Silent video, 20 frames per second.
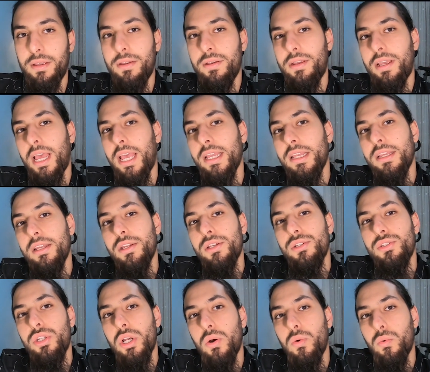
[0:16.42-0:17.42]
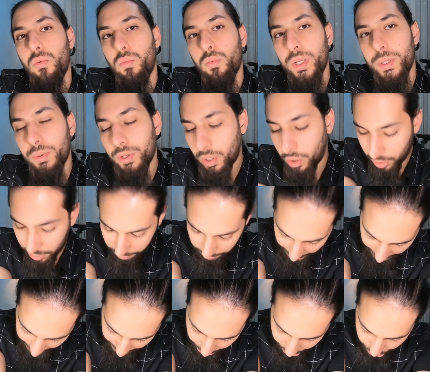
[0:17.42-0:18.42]
Okay, so we were on
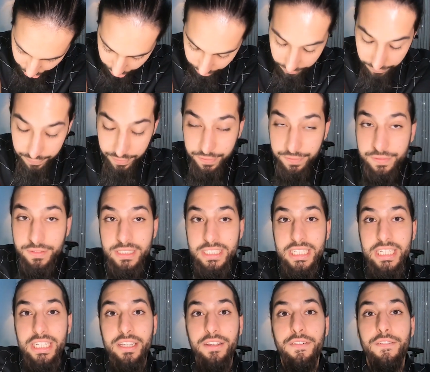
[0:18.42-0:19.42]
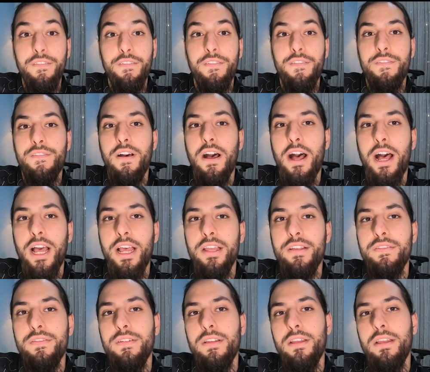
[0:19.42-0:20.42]
page
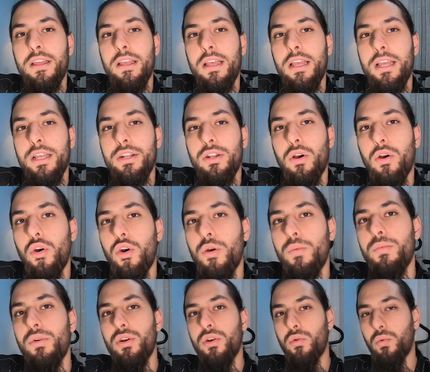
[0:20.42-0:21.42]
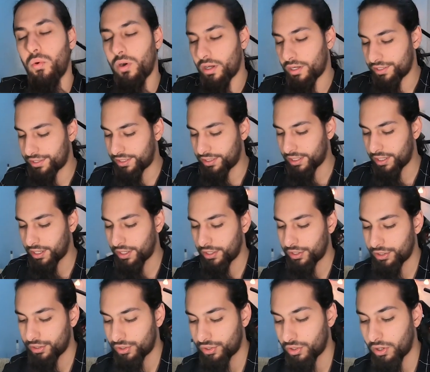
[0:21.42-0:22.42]
55 and the homework was
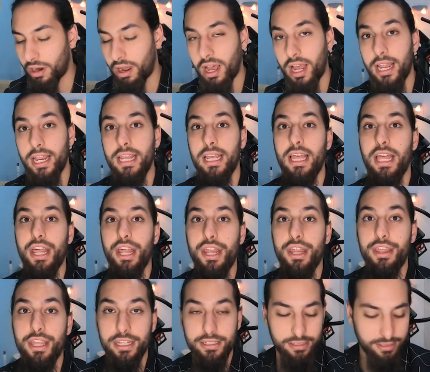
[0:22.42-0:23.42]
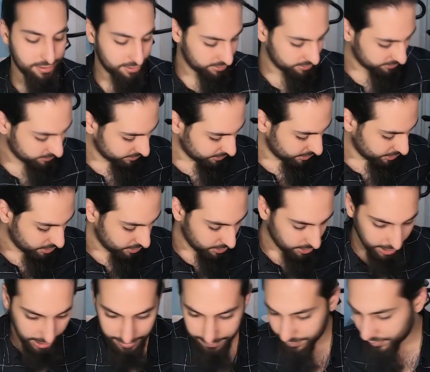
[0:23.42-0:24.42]
try this.
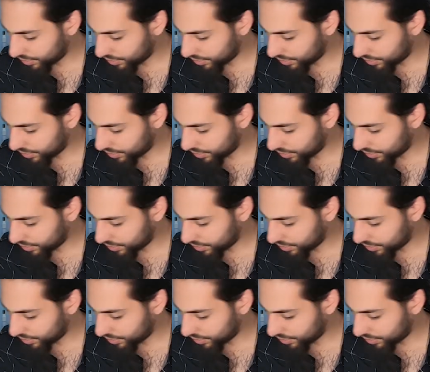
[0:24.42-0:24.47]
Okay,